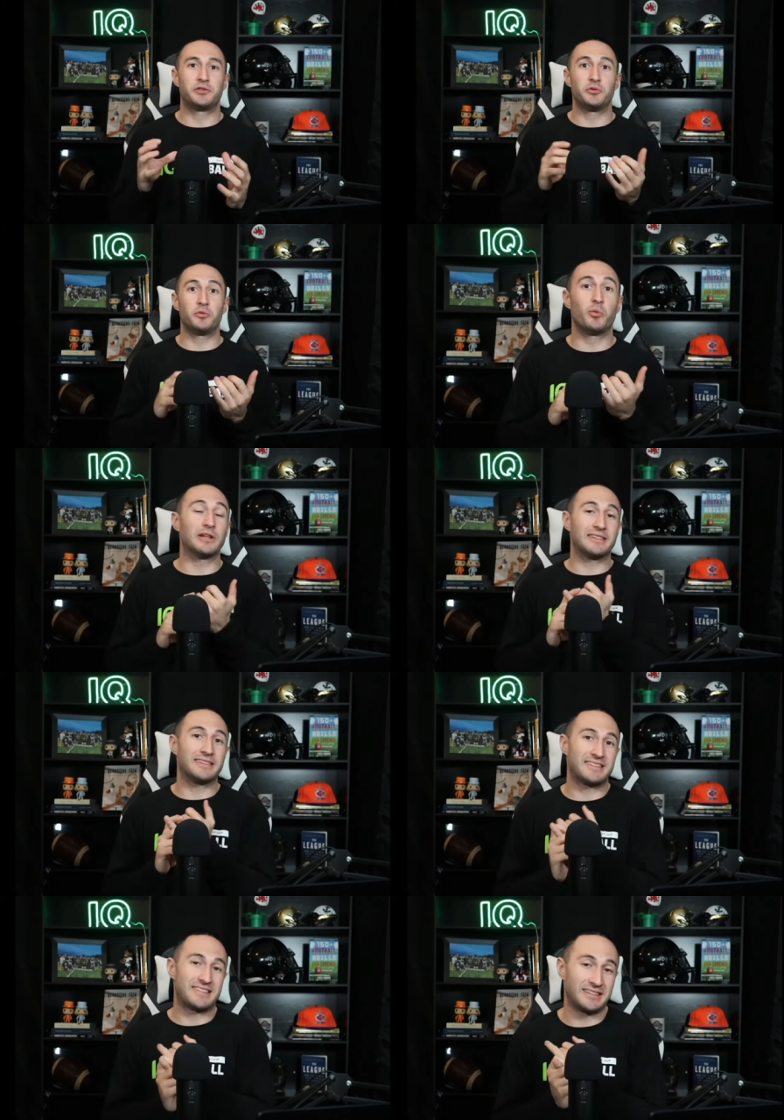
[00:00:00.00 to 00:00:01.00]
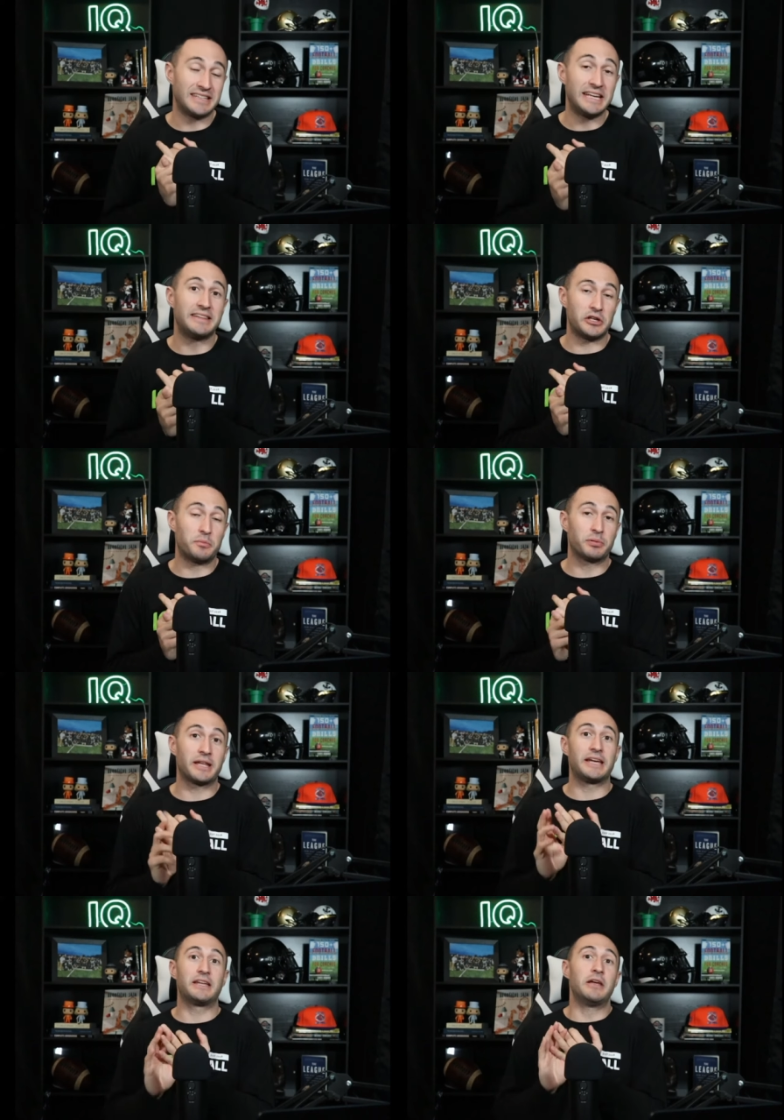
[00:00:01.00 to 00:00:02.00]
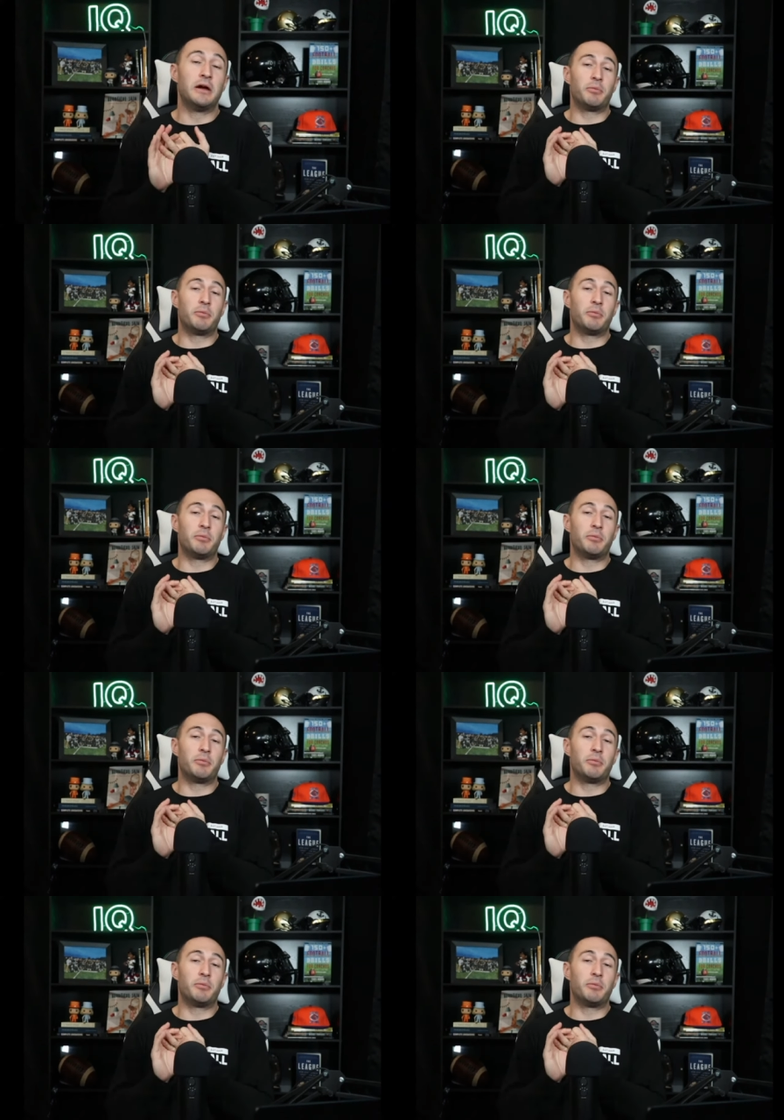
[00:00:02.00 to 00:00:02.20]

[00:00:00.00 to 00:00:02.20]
to what league that you play in,